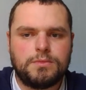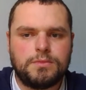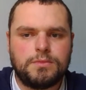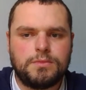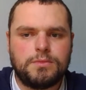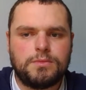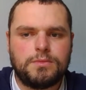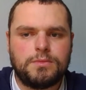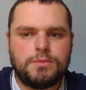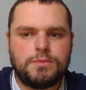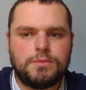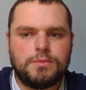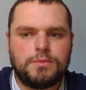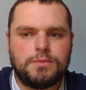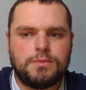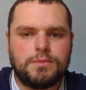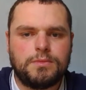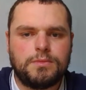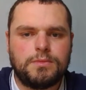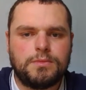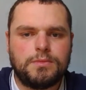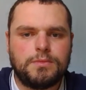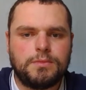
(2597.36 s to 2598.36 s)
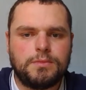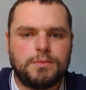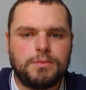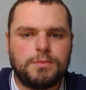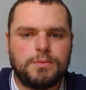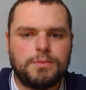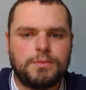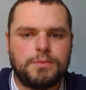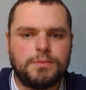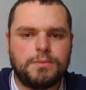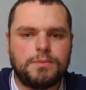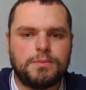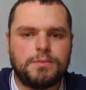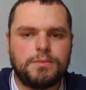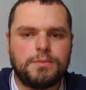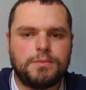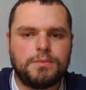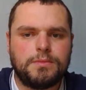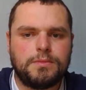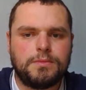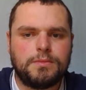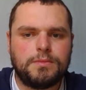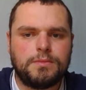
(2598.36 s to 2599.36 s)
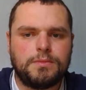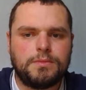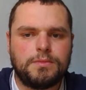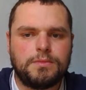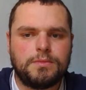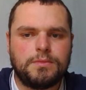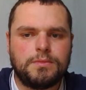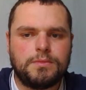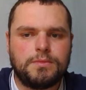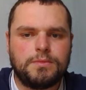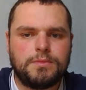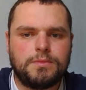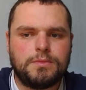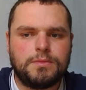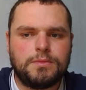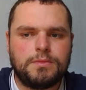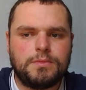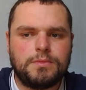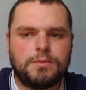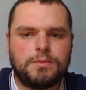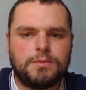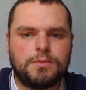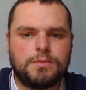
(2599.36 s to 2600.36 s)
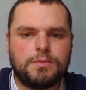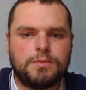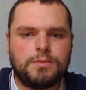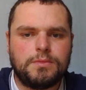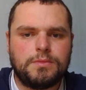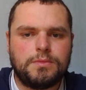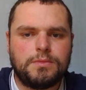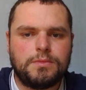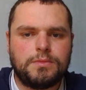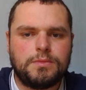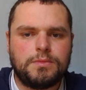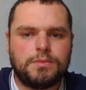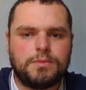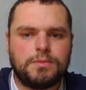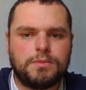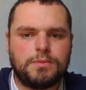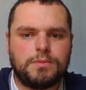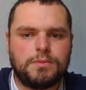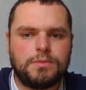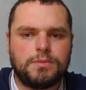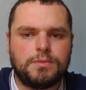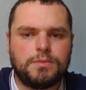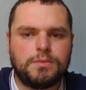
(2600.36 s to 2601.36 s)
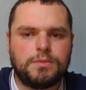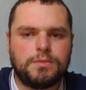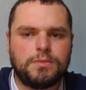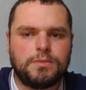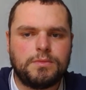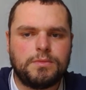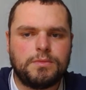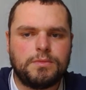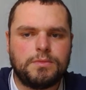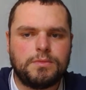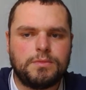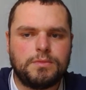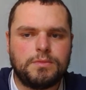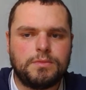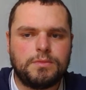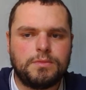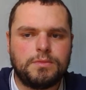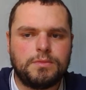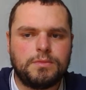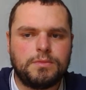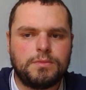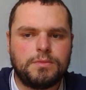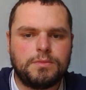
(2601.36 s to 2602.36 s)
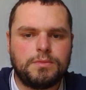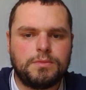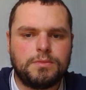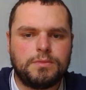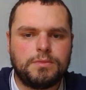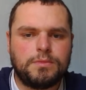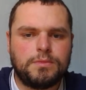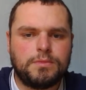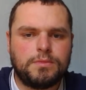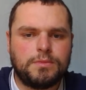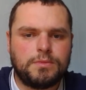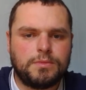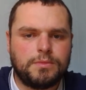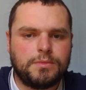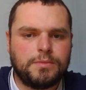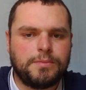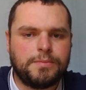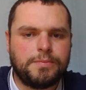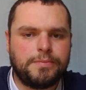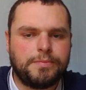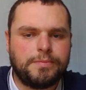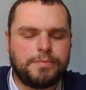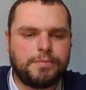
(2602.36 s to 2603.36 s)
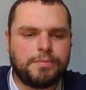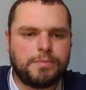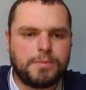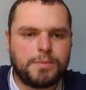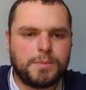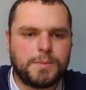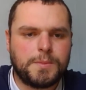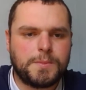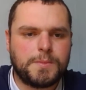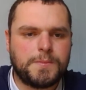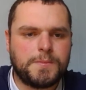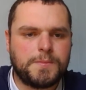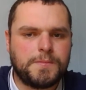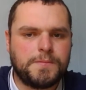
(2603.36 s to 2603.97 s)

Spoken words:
No words are spoken by the person on screen.